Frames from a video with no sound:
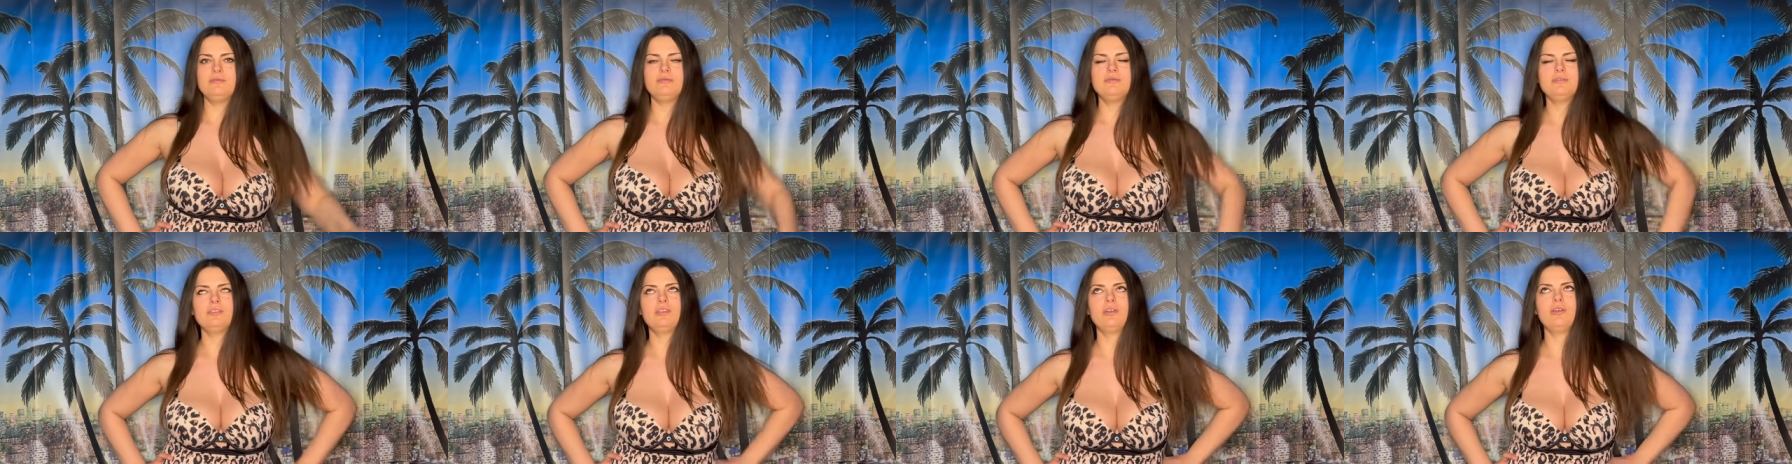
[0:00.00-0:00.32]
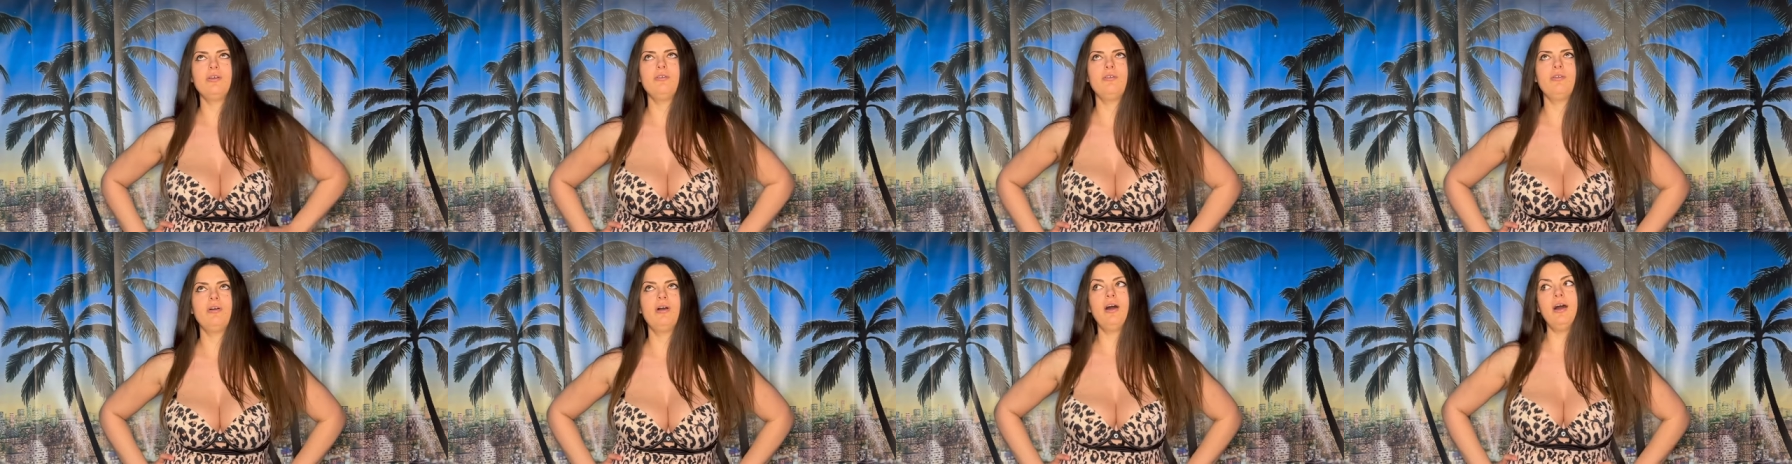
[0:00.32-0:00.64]

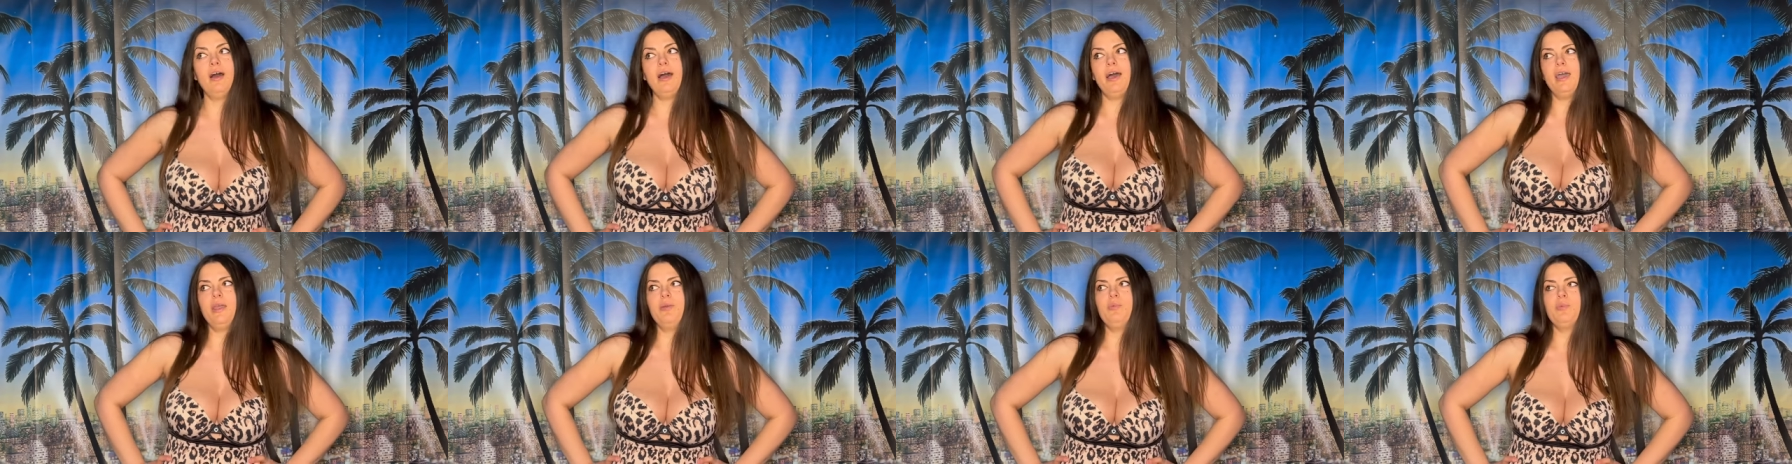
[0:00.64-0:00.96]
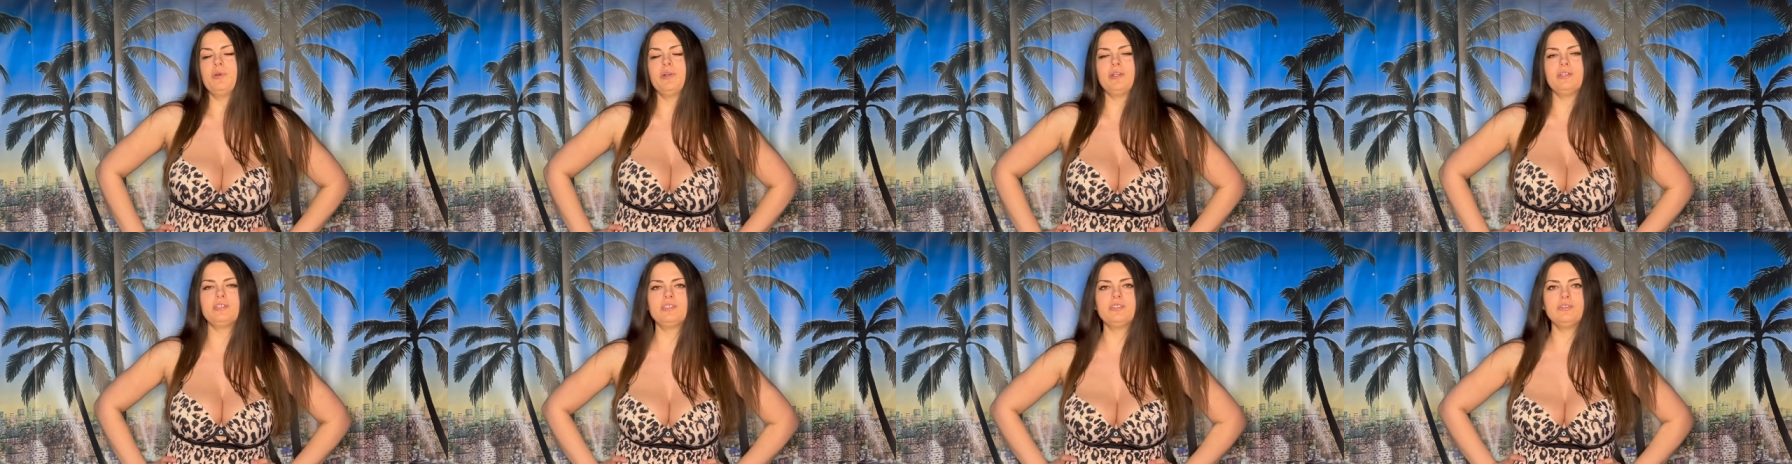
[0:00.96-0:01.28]
So I
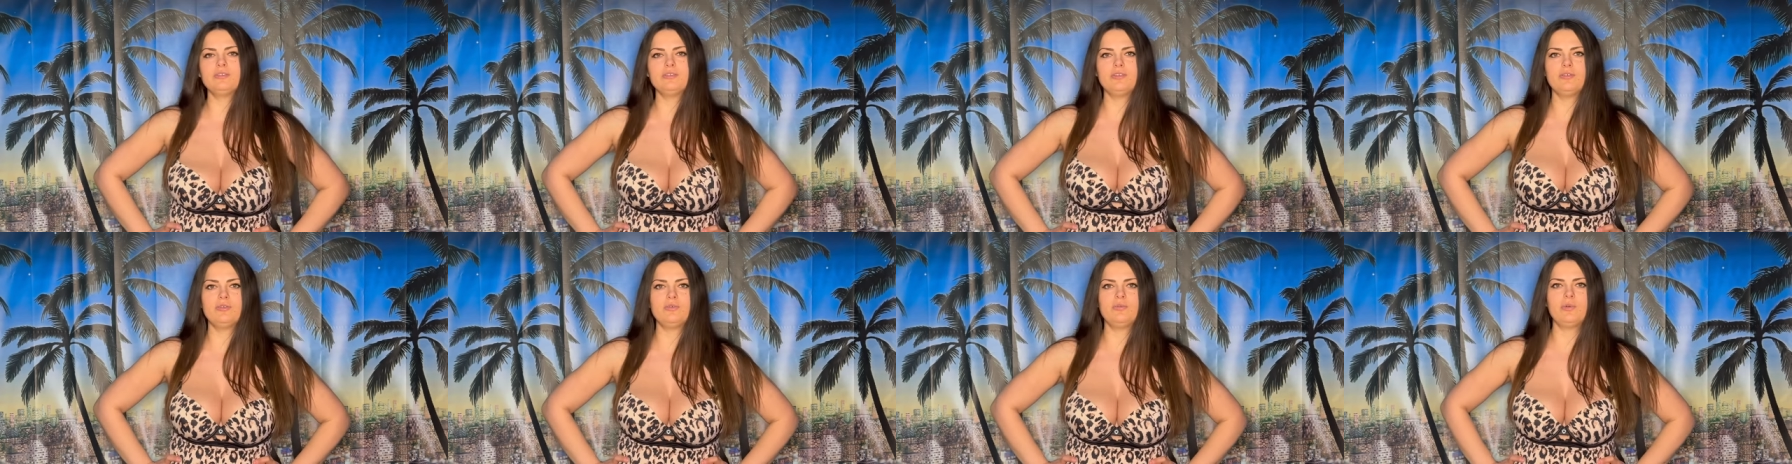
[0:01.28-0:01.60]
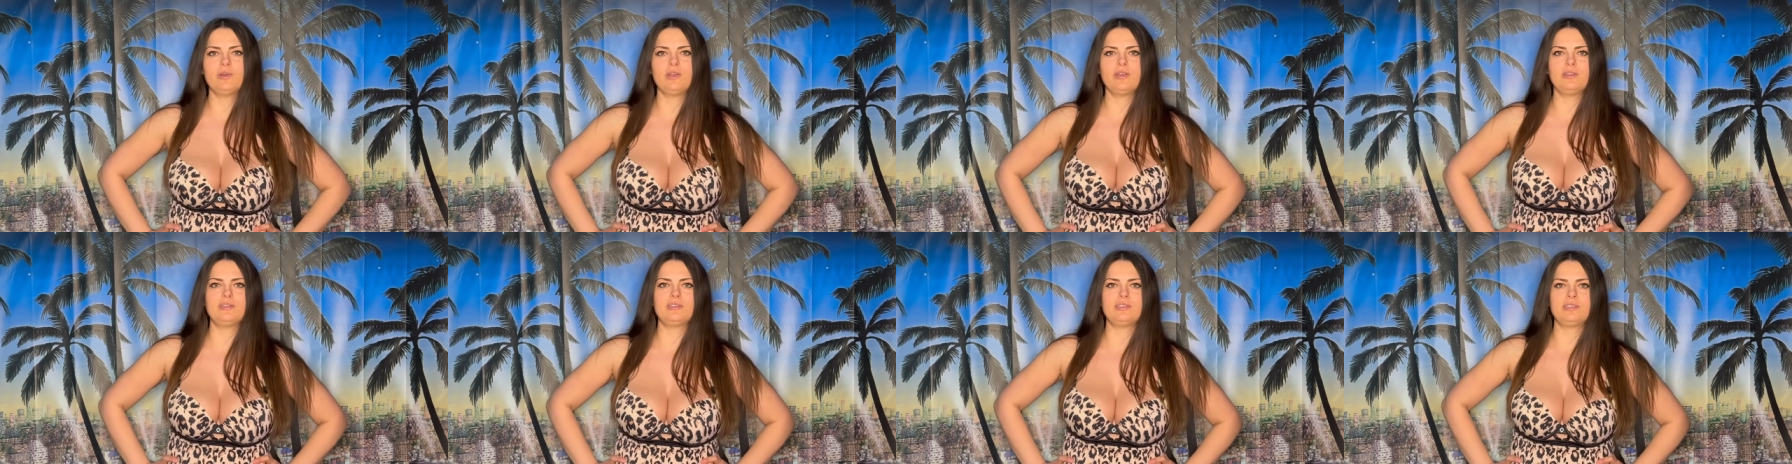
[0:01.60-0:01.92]
personally would
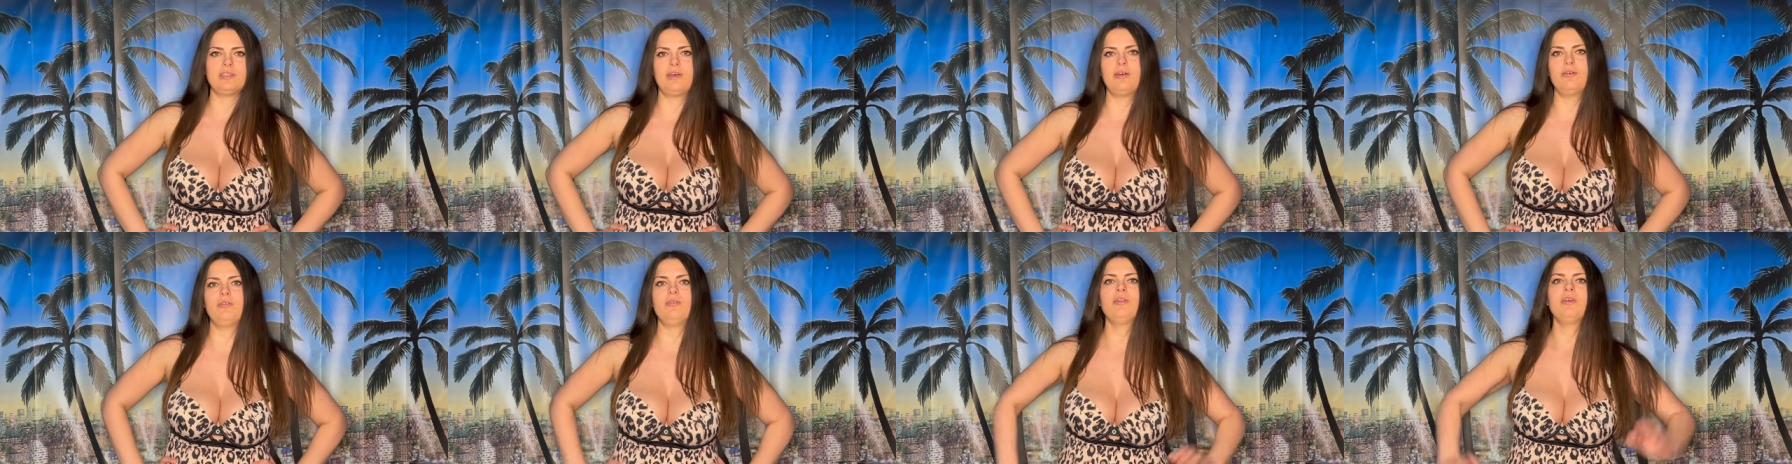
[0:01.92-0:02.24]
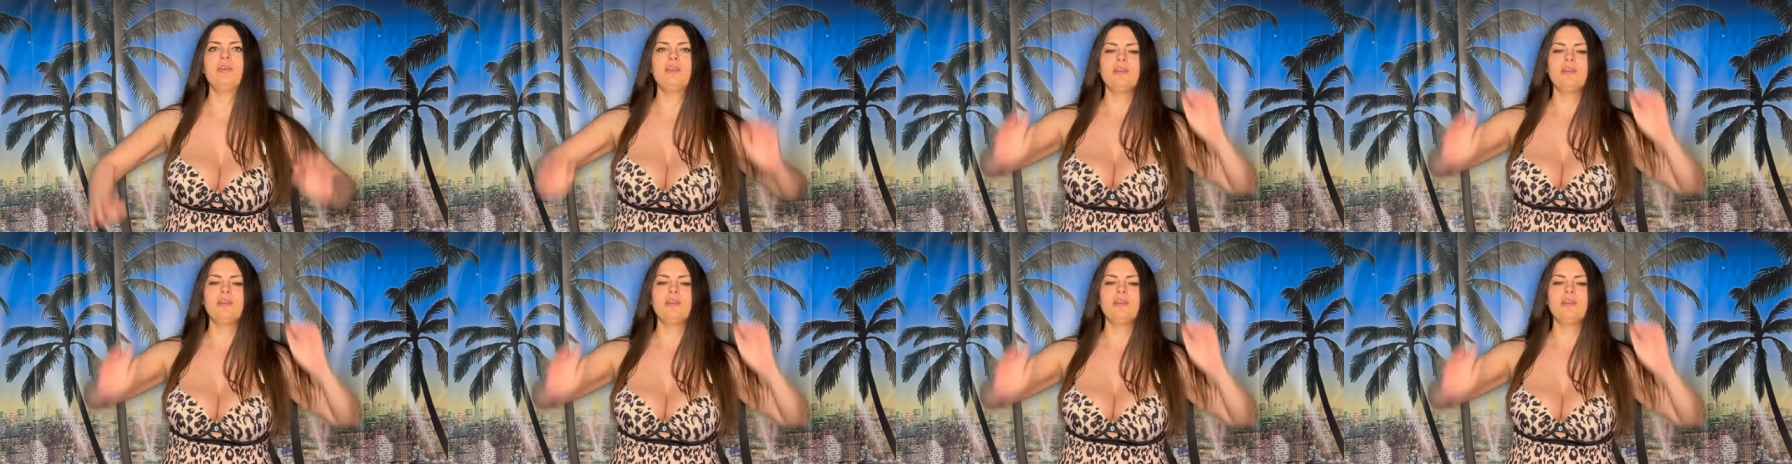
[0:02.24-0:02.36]
wear this out